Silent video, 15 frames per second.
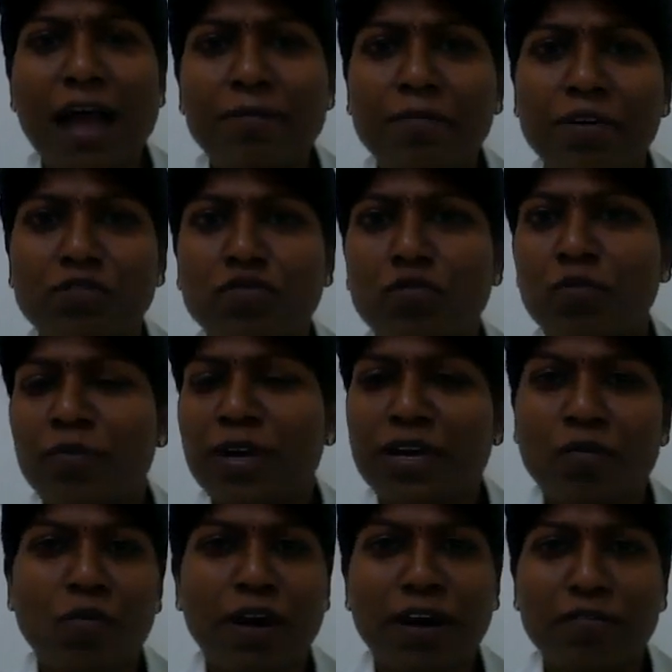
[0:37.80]

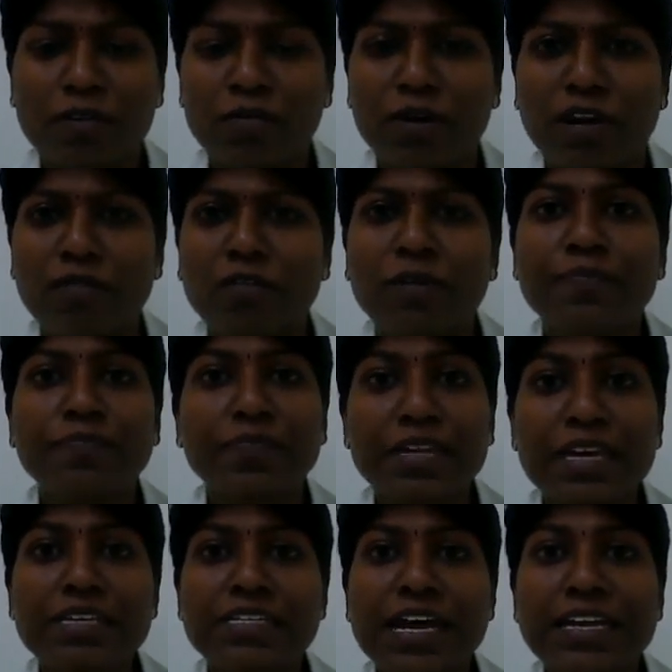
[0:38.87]
hypertropia, whatever, whatever.
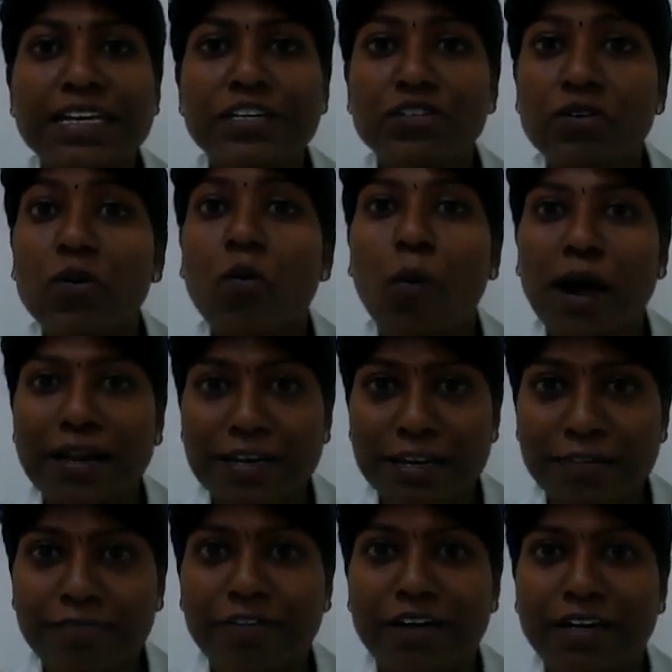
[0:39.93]
Yes, I need to
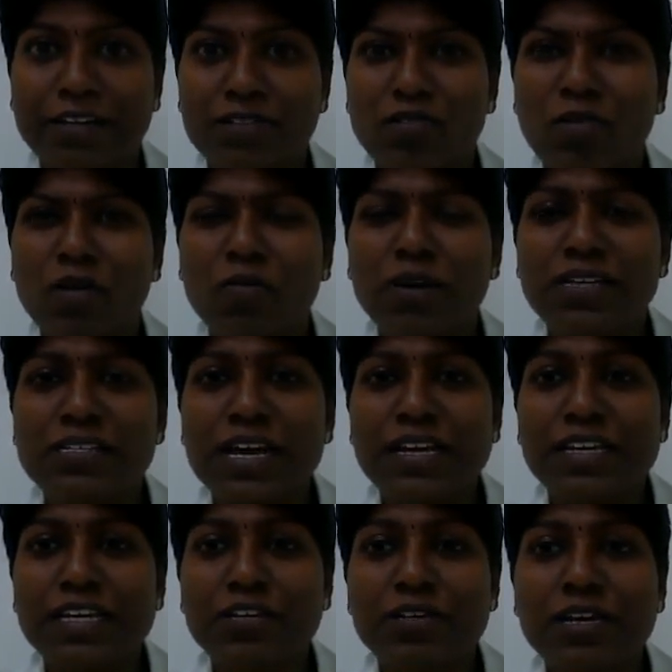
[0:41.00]
quantify it. Always
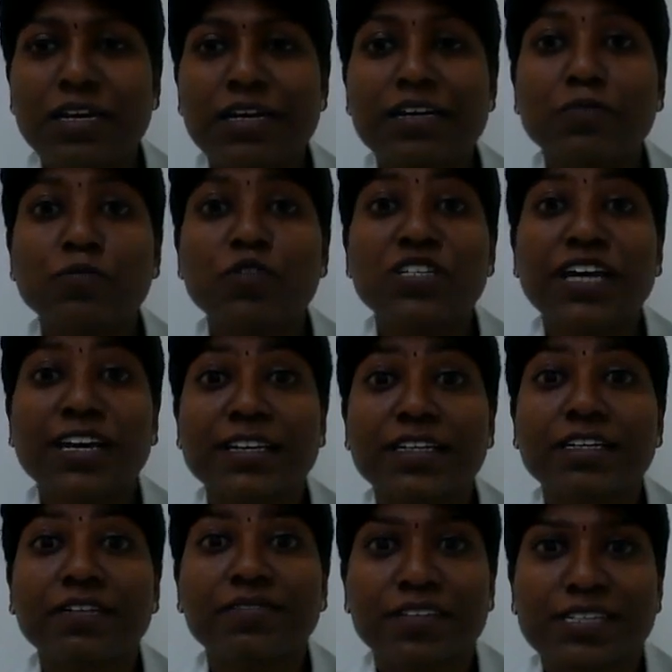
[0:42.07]
I need an
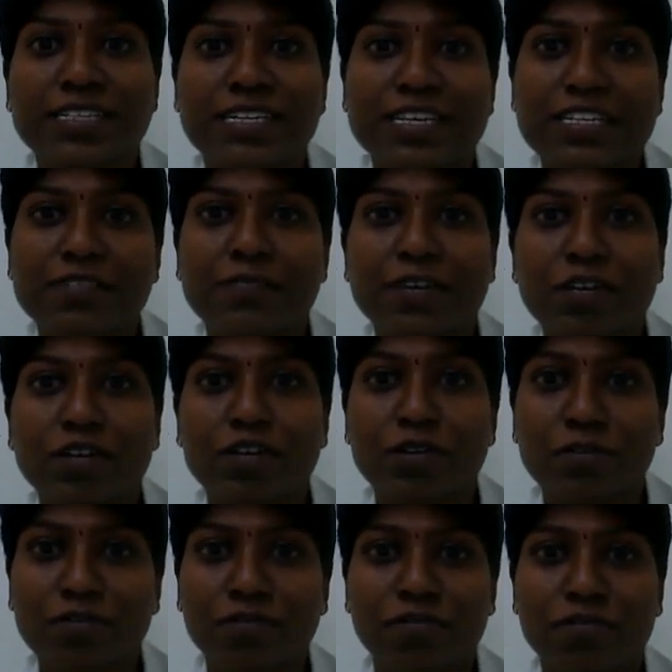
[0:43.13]
objective
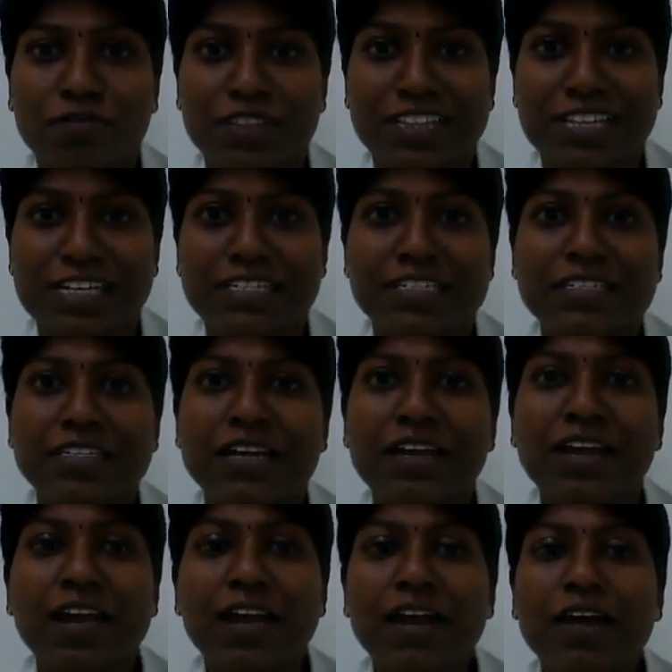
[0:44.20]
assessment of things.
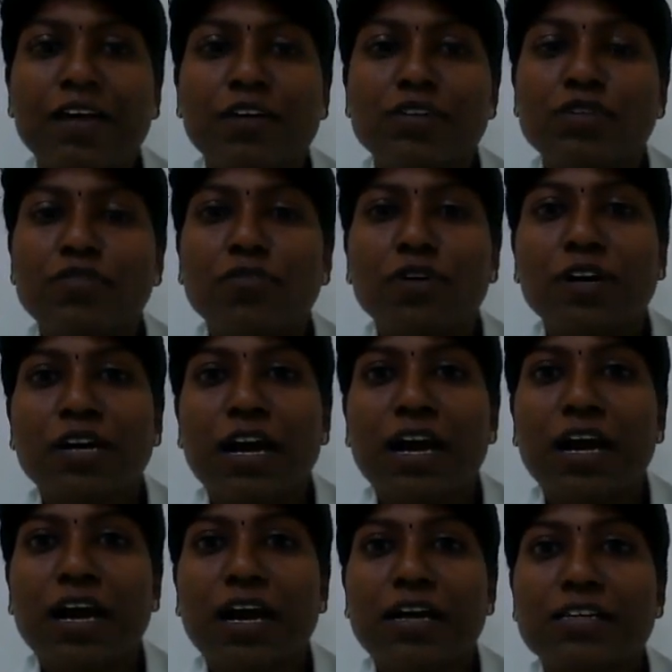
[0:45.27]
So
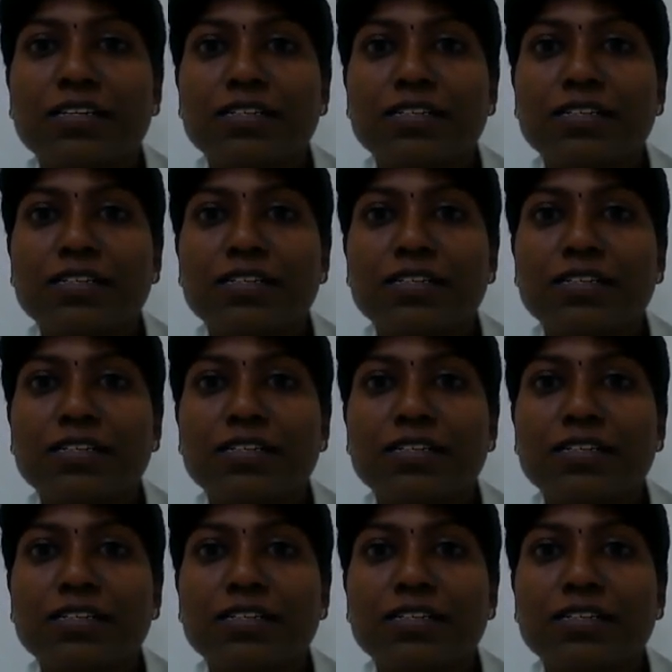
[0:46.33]
for